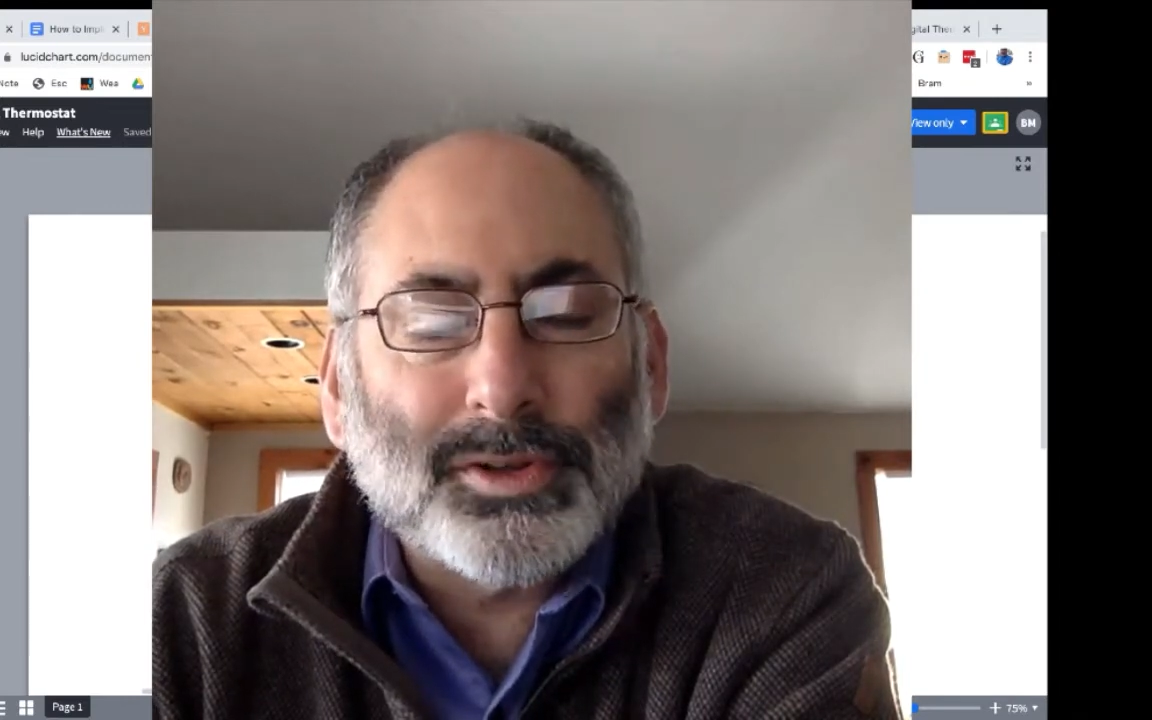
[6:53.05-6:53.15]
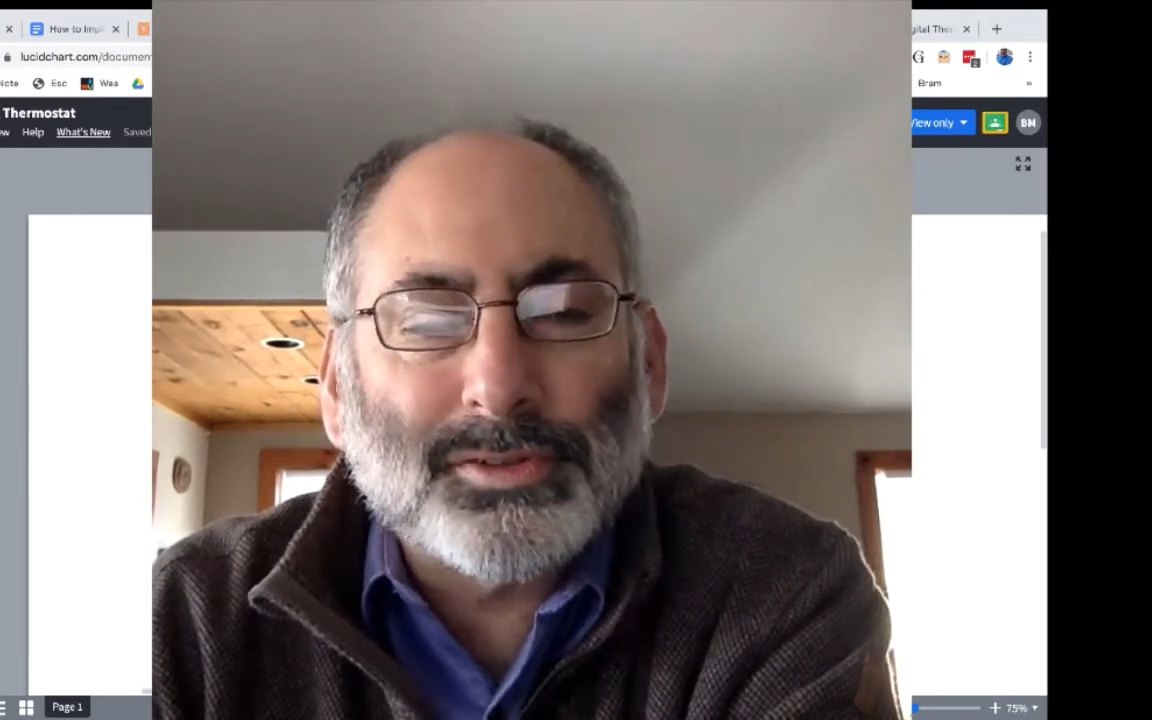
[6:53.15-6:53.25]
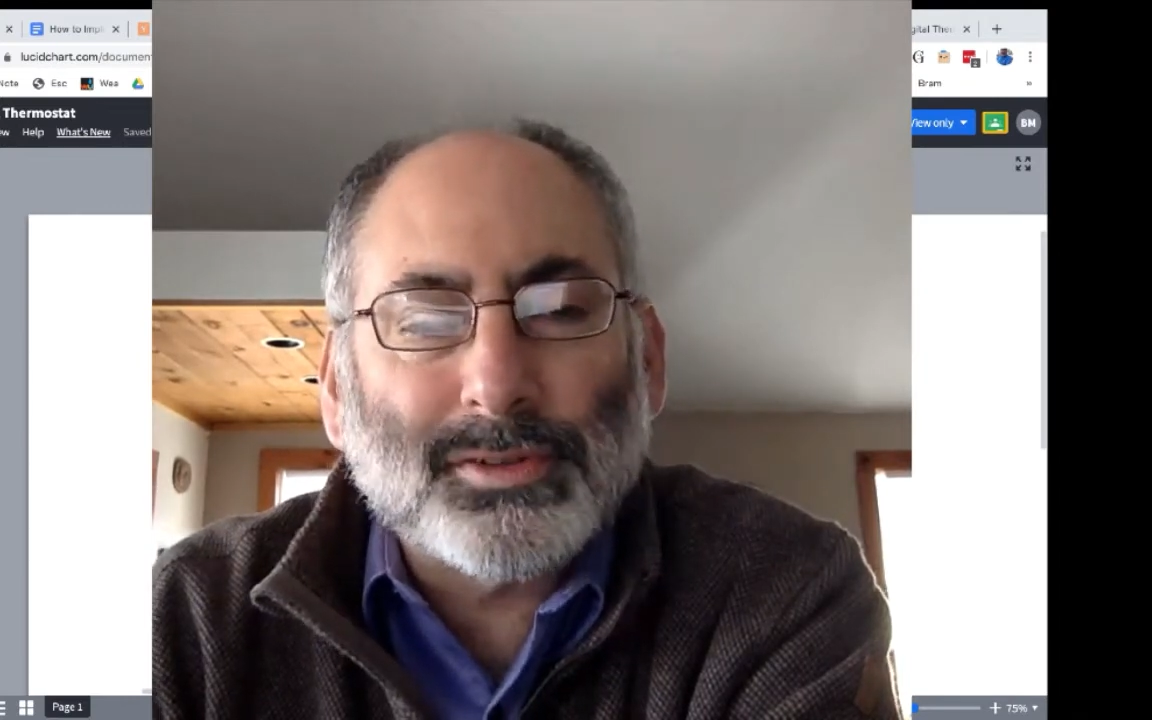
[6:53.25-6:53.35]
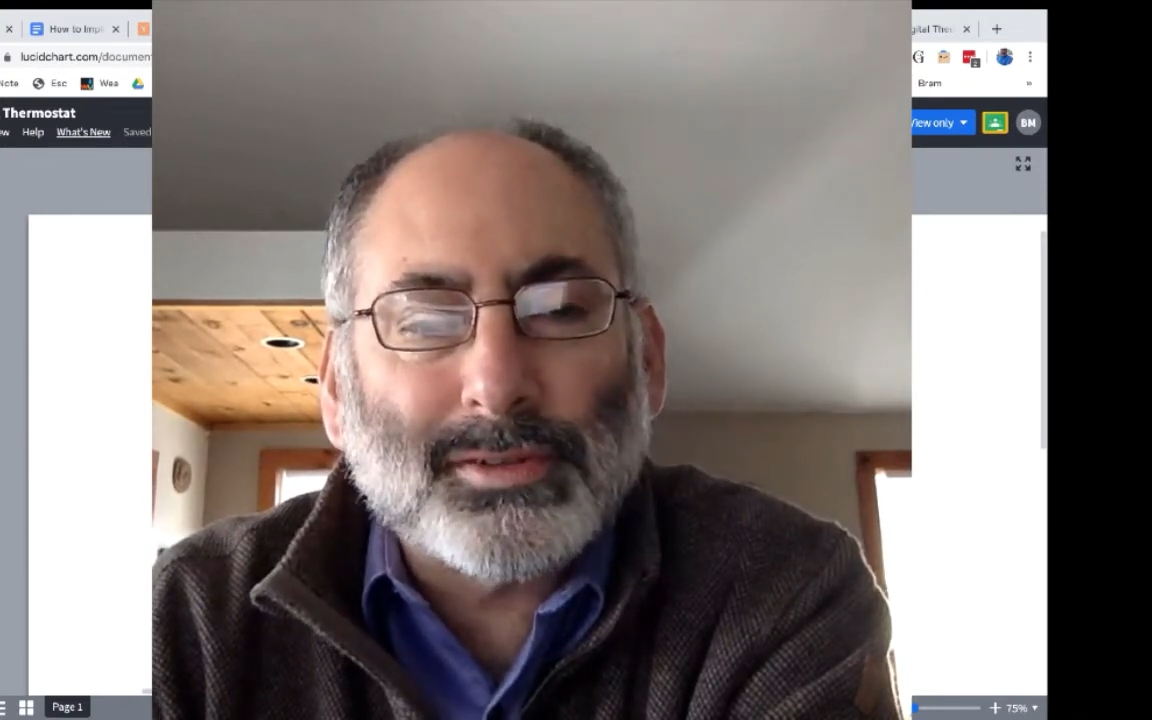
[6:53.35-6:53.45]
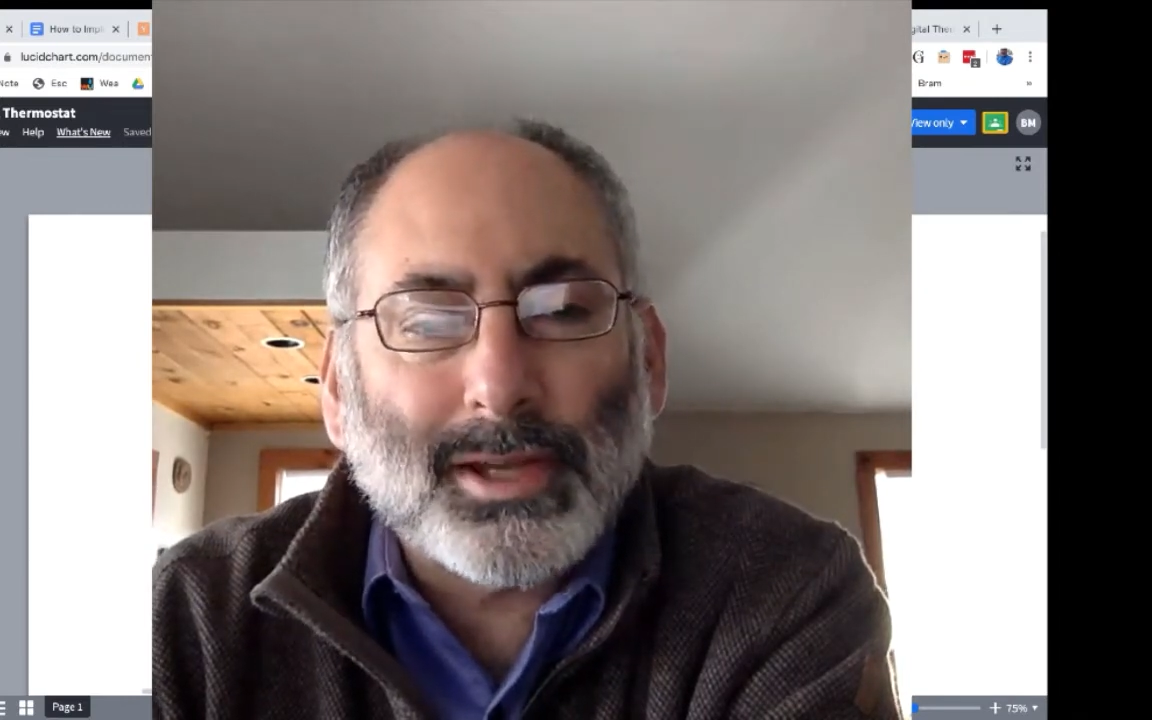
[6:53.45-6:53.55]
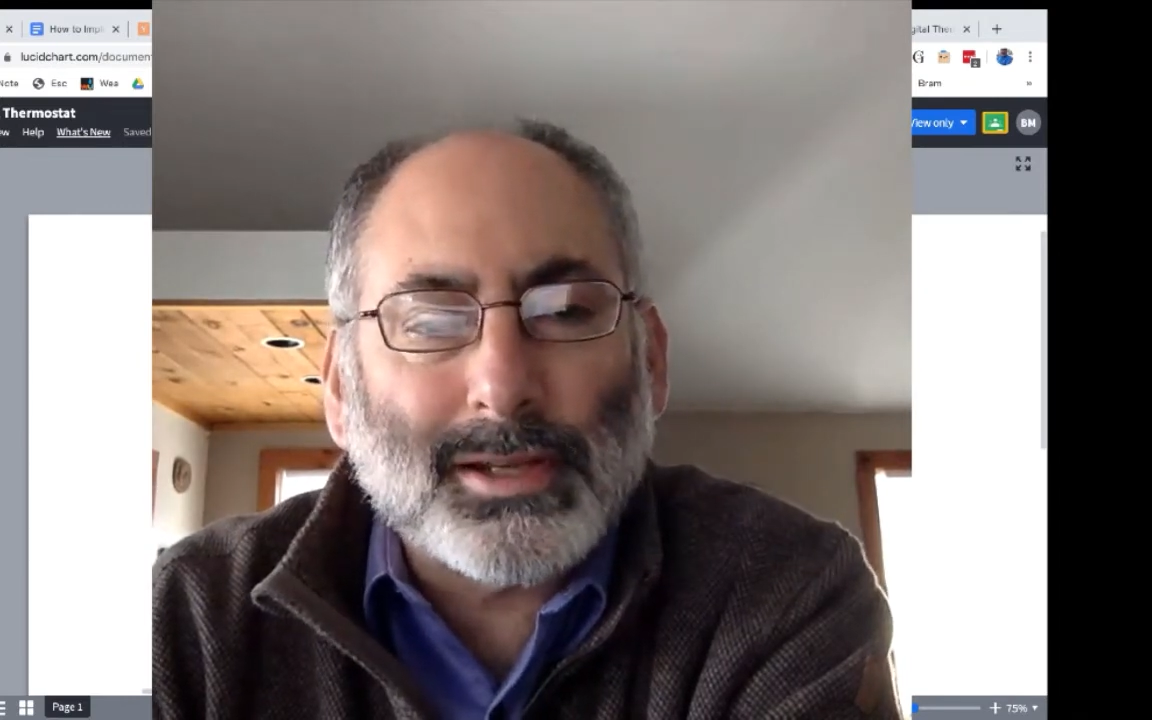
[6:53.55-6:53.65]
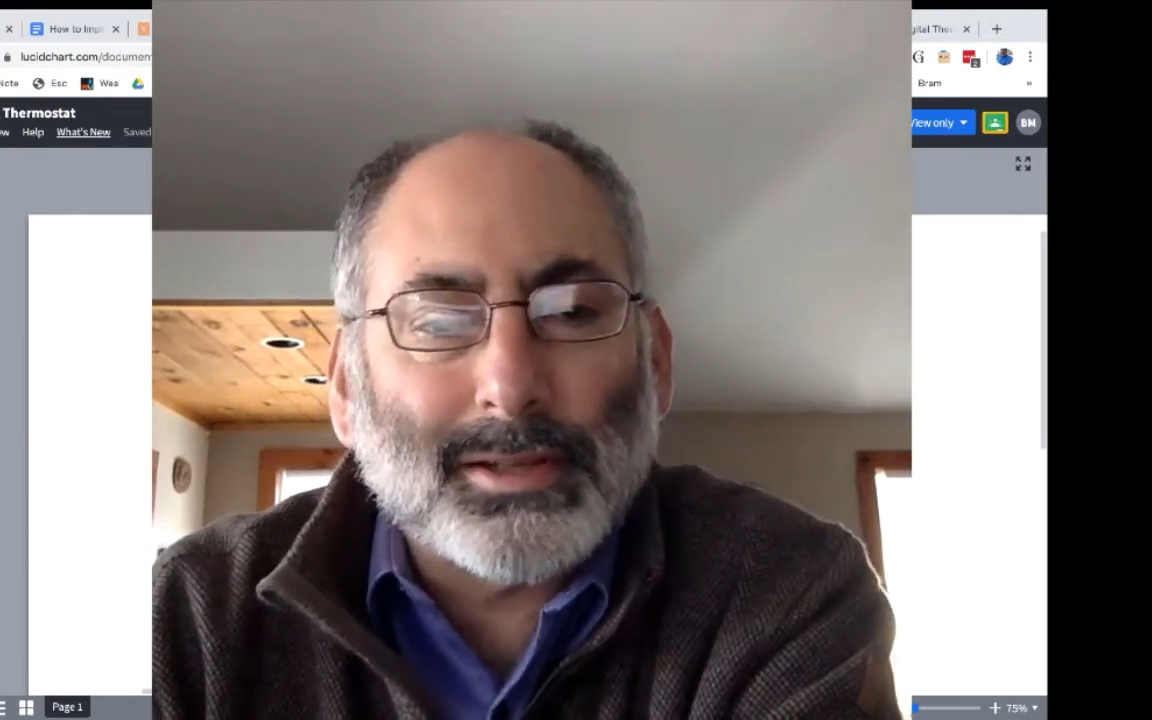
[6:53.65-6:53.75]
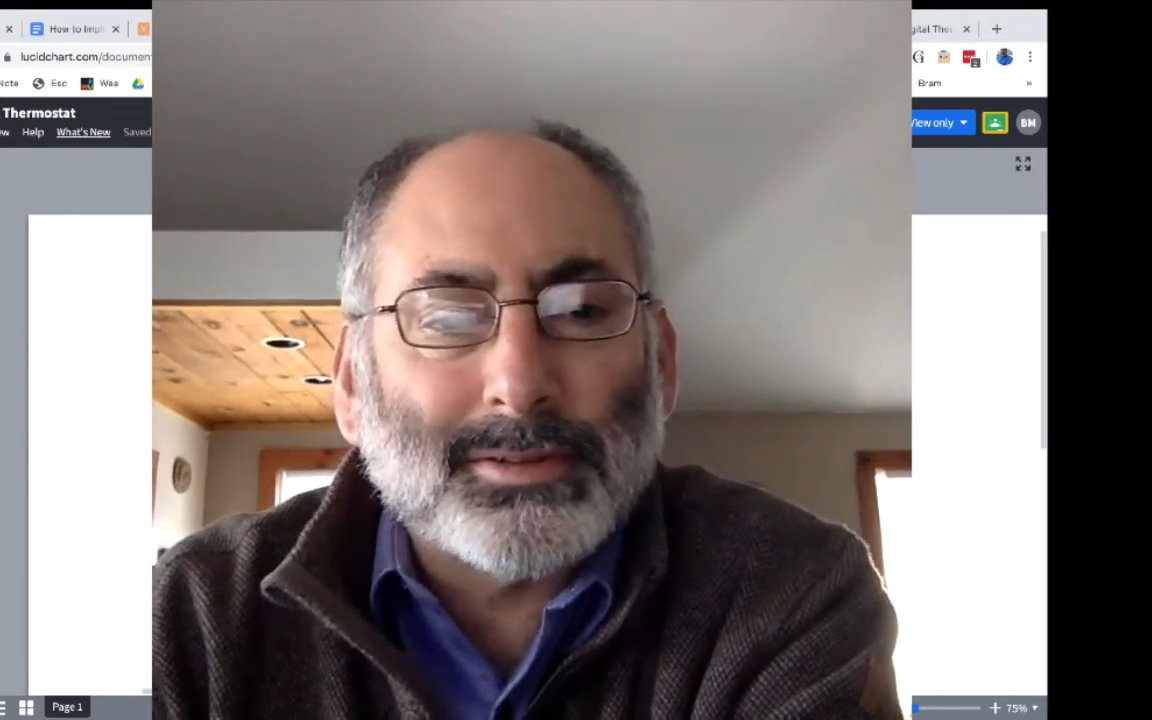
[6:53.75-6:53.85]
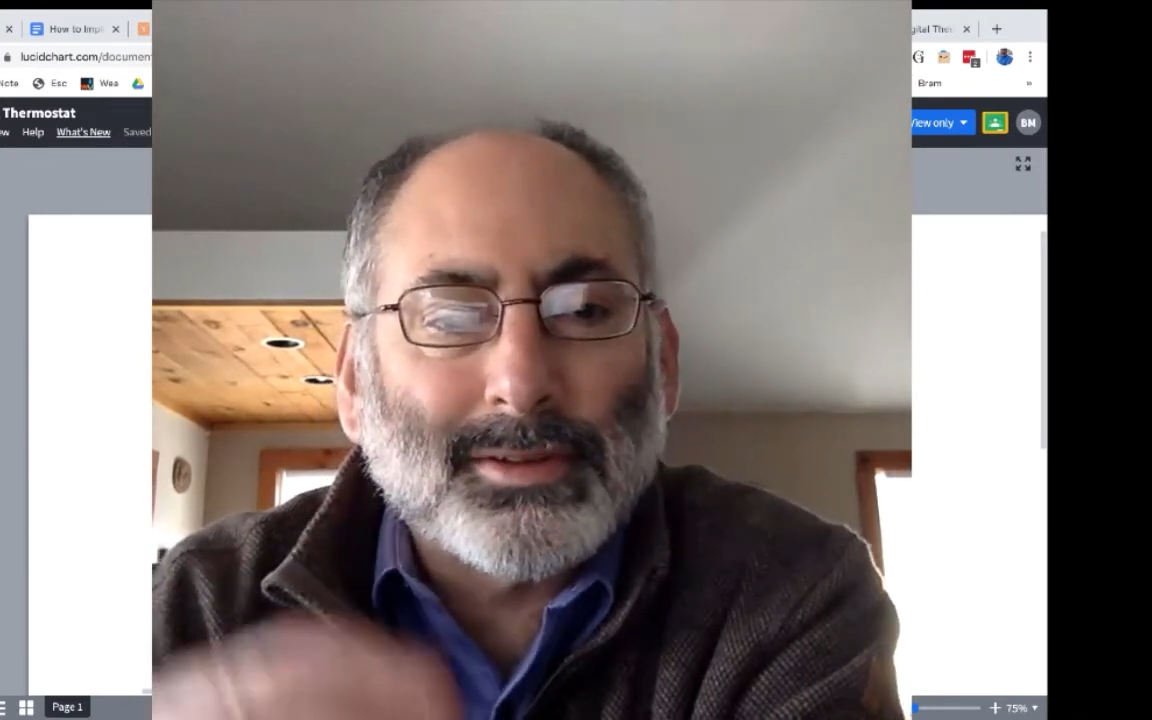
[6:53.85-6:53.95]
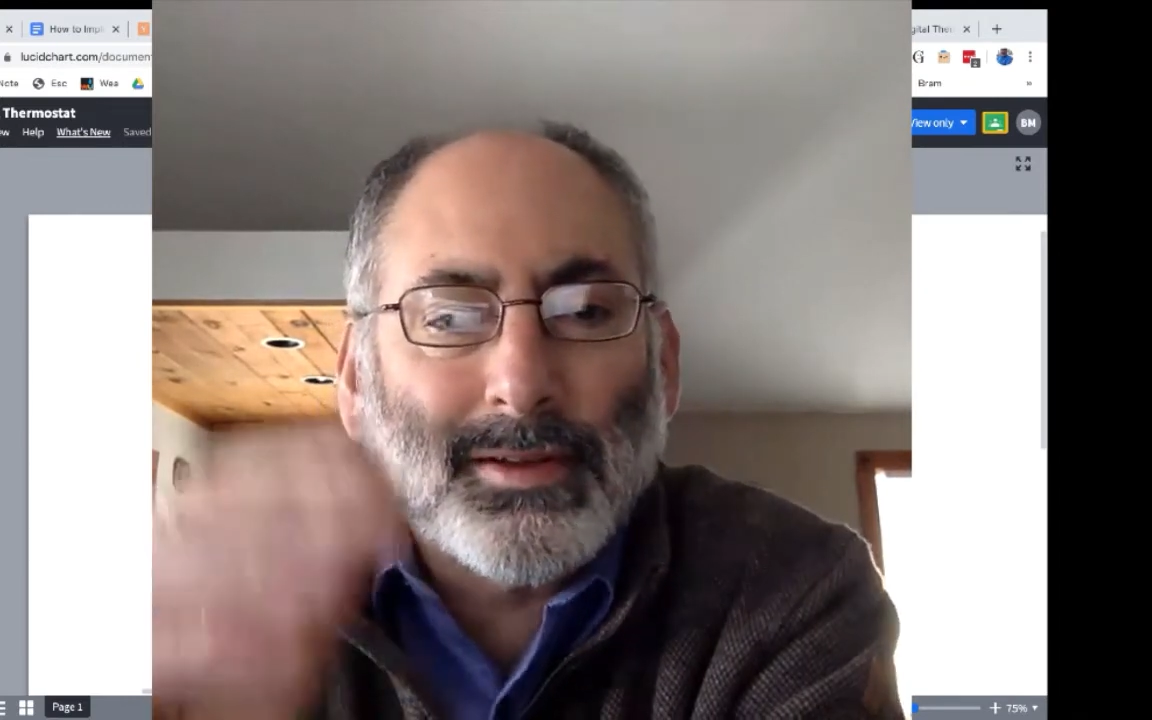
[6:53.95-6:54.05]

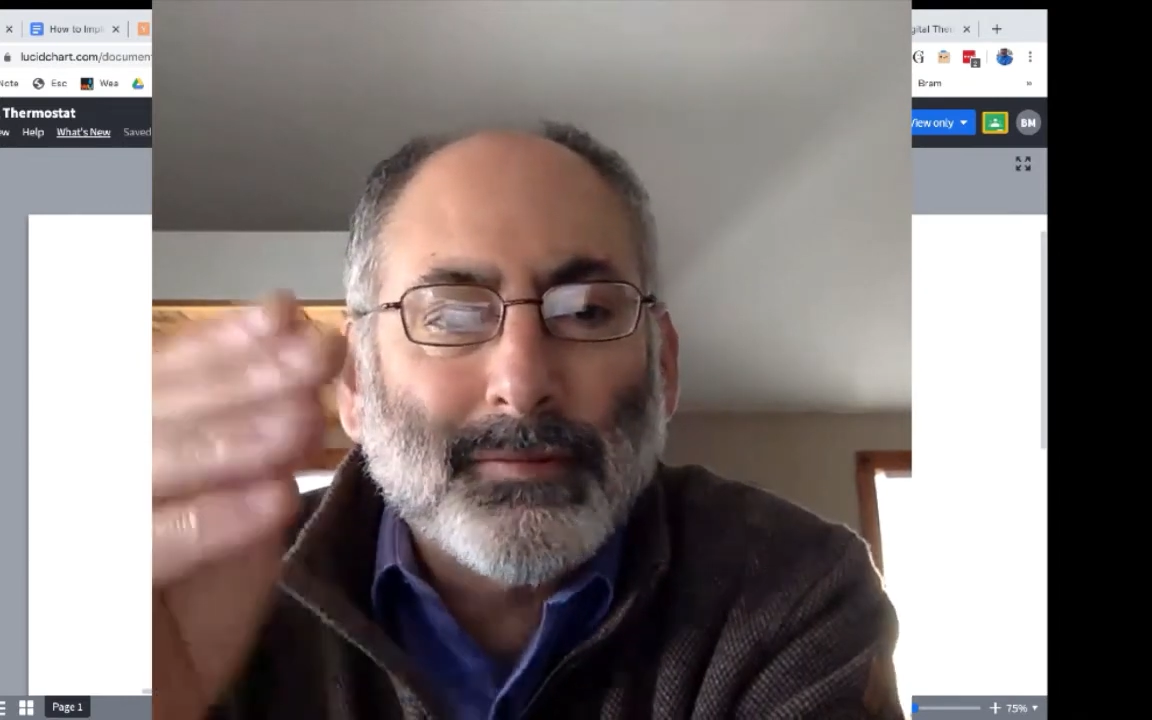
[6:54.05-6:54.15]
instantaneous,